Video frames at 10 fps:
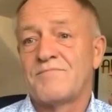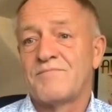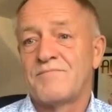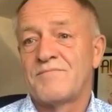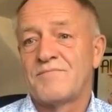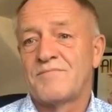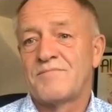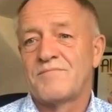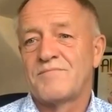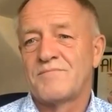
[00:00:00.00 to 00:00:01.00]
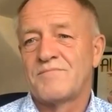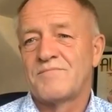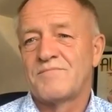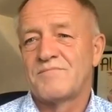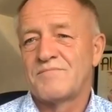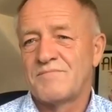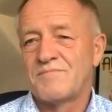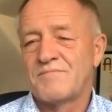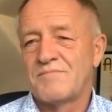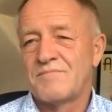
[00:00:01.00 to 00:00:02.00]

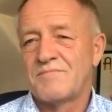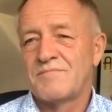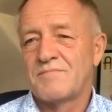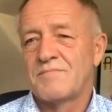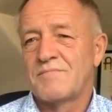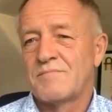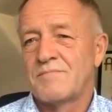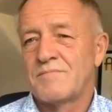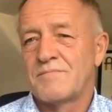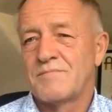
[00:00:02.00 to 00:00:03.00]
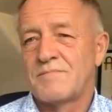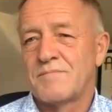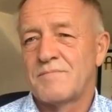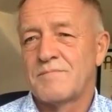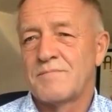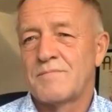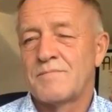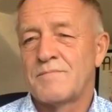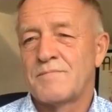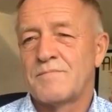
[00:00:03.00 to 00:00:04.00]

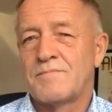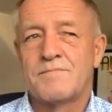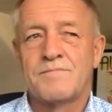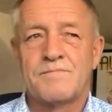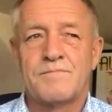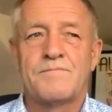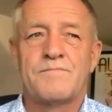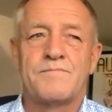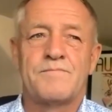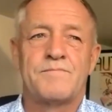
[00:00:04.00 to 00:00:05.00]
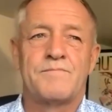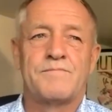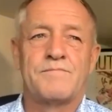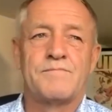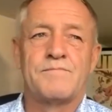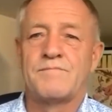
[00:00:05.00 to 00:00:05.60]
[no speech]